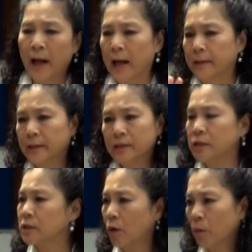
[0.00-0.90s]
And this
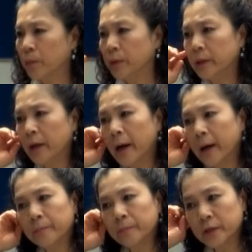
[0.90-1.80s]
is an open
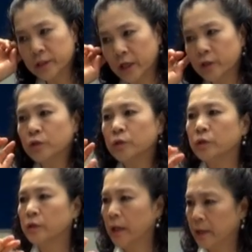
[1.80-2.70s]

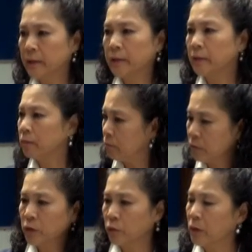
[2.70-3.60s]
discussion, and then
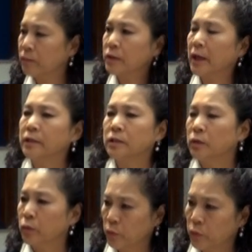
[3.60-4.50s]
the website,
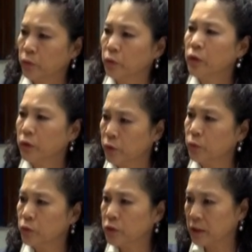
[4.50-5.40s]
you
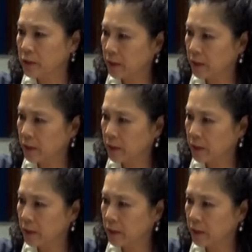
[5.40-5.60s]
will see